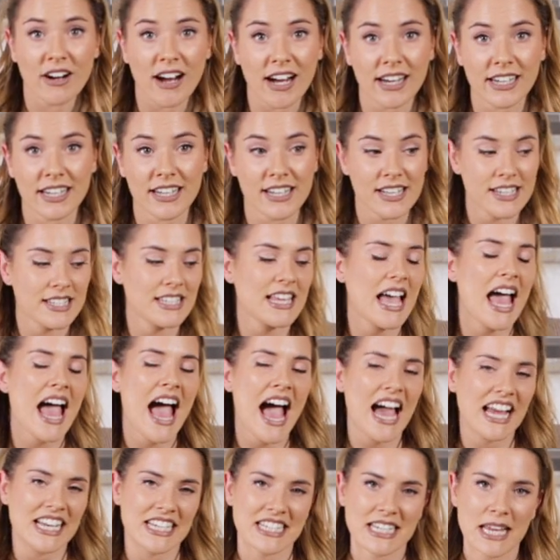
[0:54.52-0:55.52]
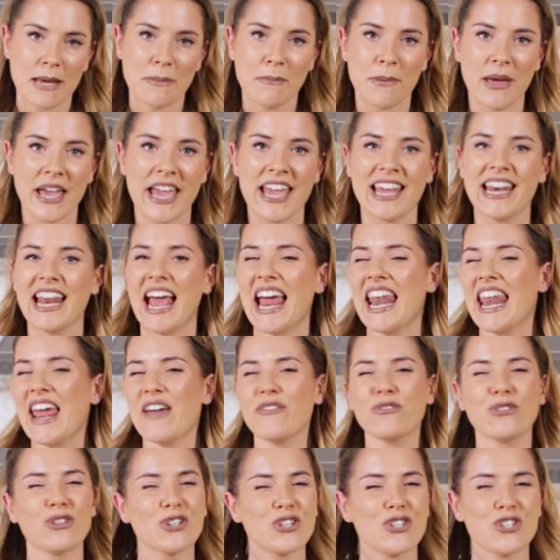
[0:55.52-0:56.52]
crackers and dip in, and
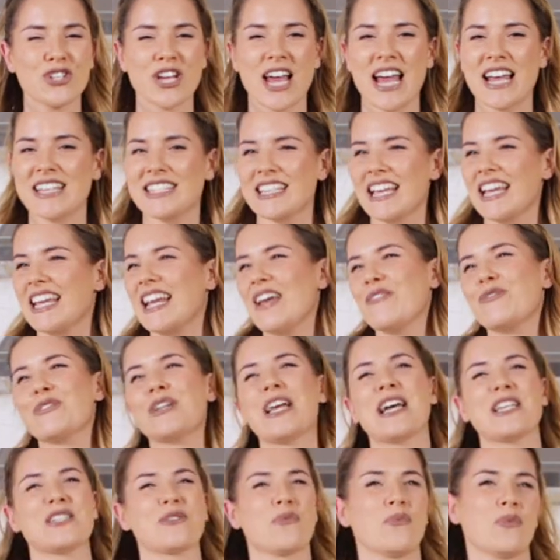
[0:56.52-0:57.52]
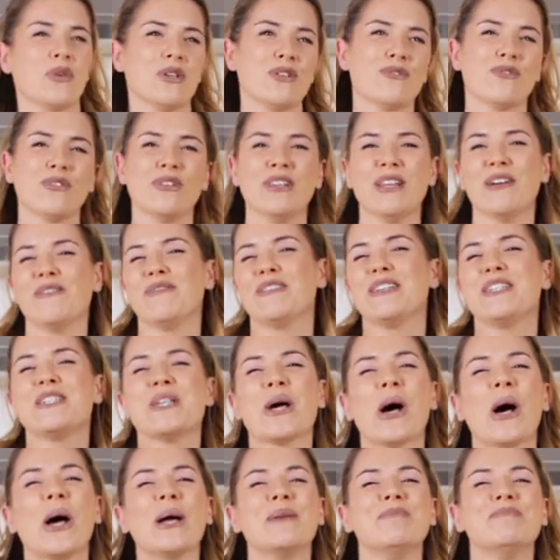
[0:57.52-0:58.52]
everyone shares it and everyone has a wonderful, lovely
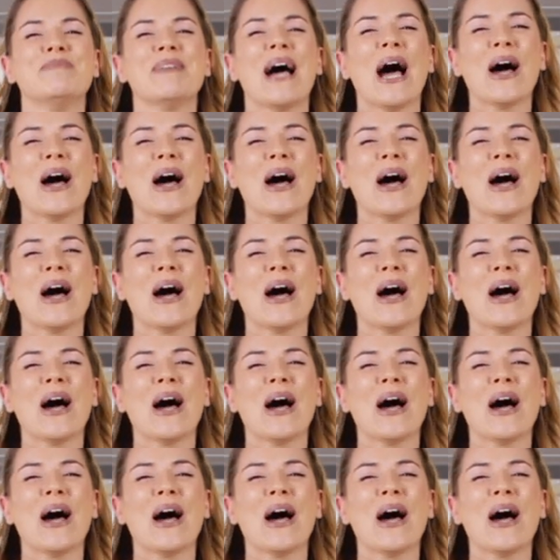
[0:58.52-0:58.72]
time.